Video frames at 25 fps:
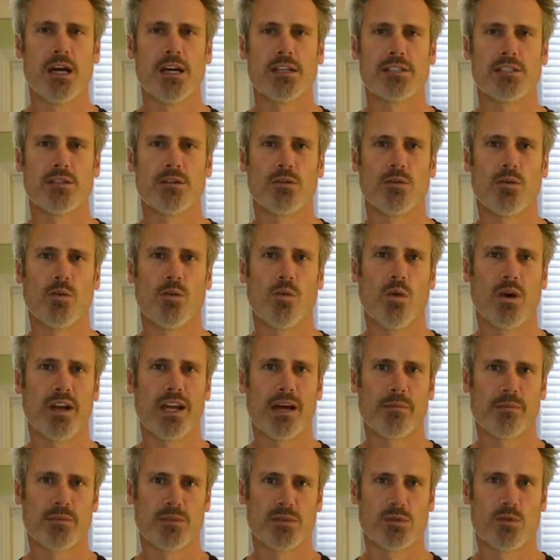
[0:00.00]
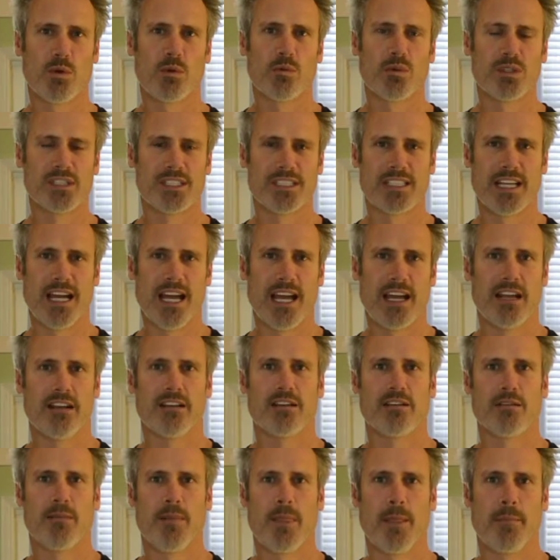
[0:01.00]
So what happens when we stand?
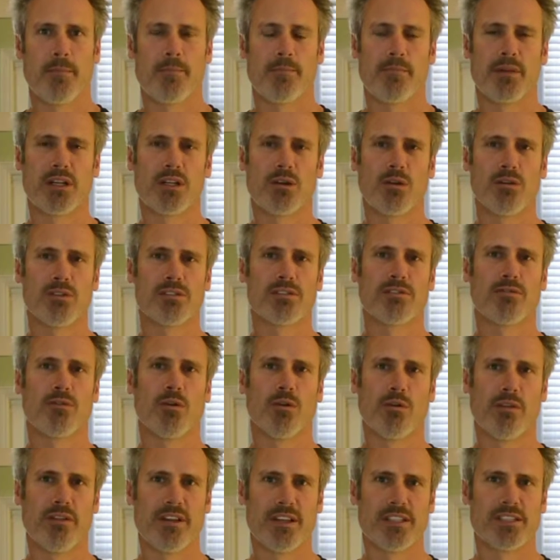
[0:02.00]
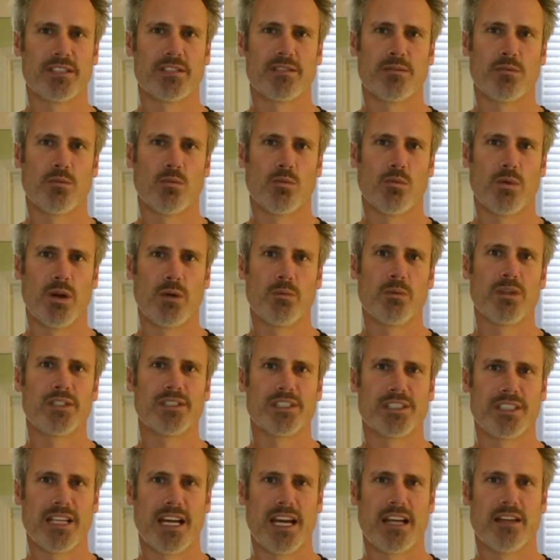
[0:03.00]
Because of all this, when we
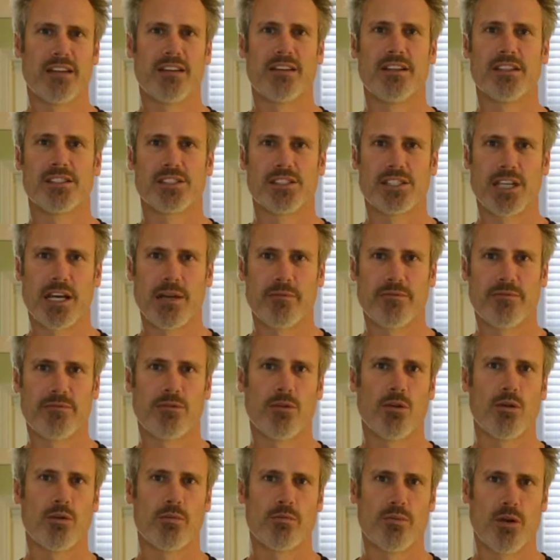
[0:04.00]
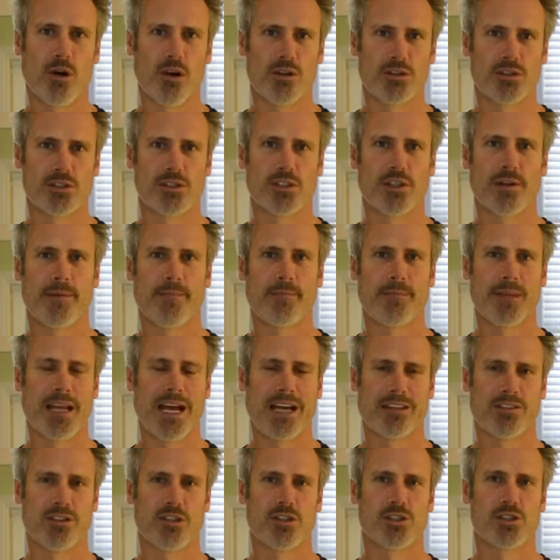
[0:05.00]
stand, this same forward posture
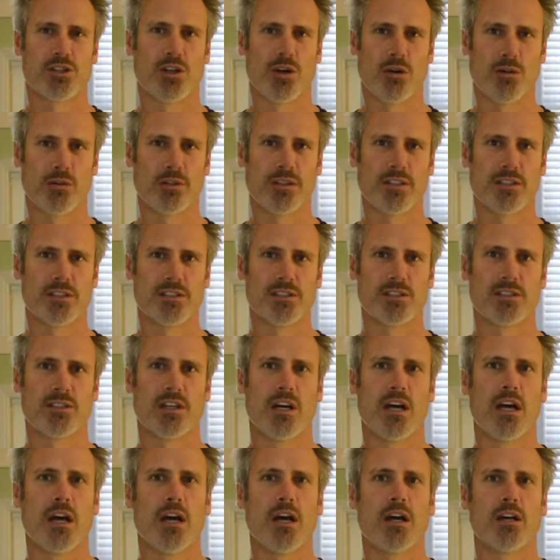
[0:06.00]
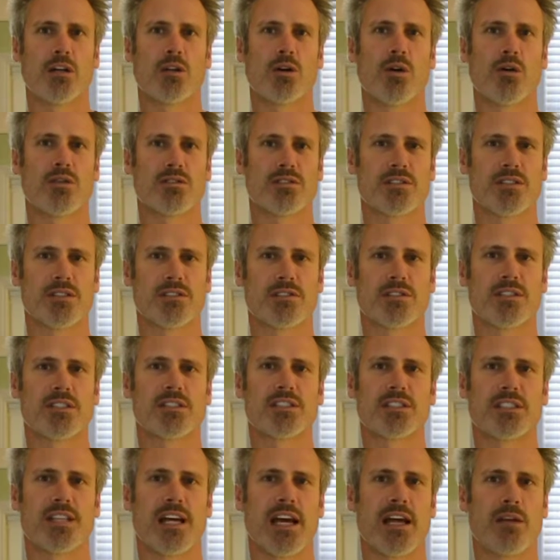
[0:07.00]
at the shoulders causes us to
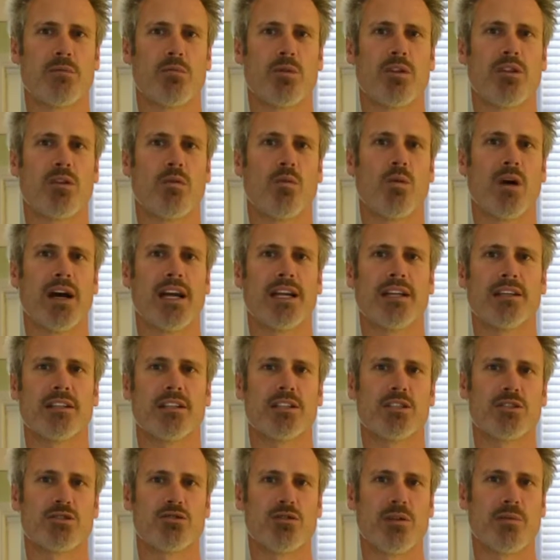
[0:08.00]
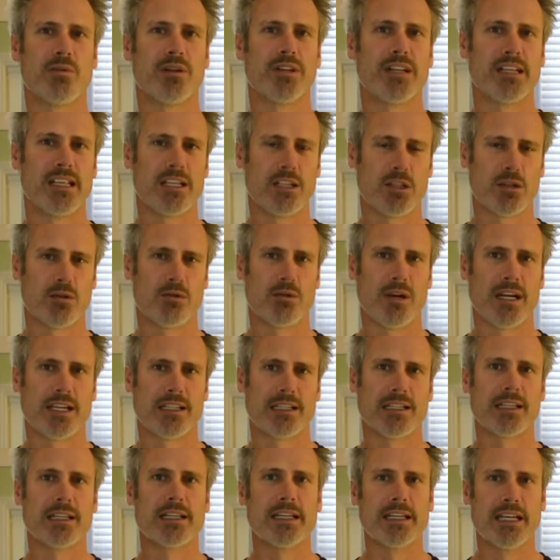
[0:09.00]
stand with the weight distributed
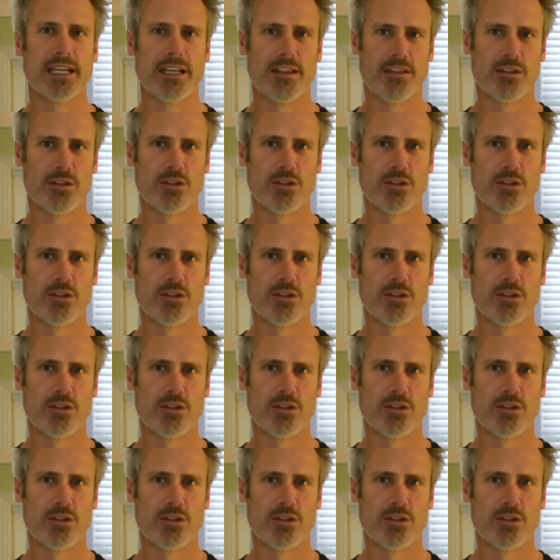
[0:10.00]
incorrectly, either